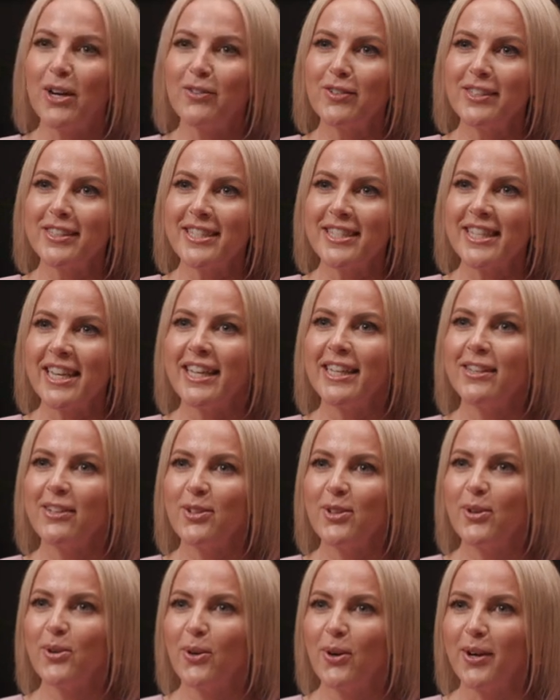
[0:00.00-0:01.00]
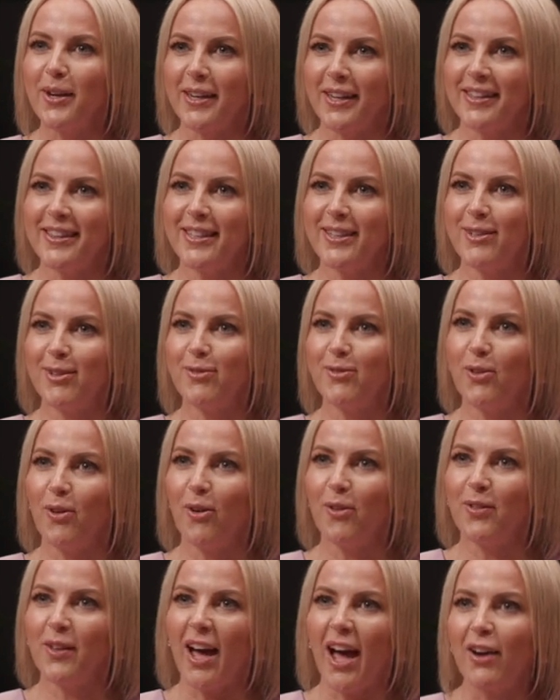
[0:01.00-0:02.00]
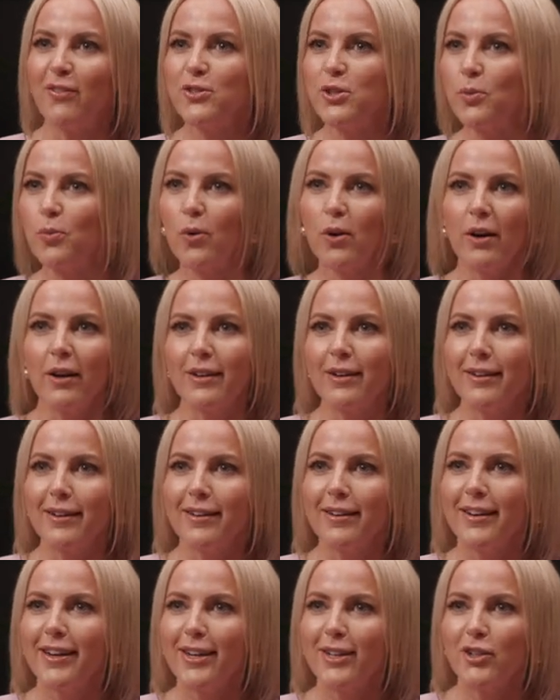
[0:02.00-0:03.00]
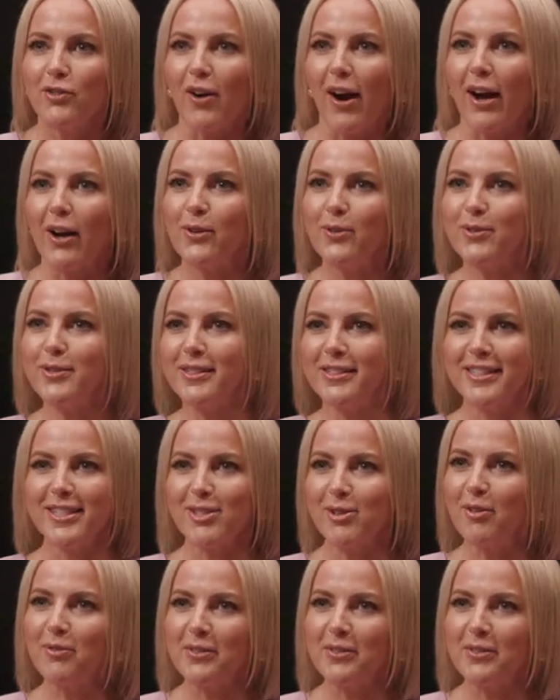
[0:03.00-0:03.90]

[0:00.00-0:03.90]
Whereas in New York, I think you've got the after work crowd and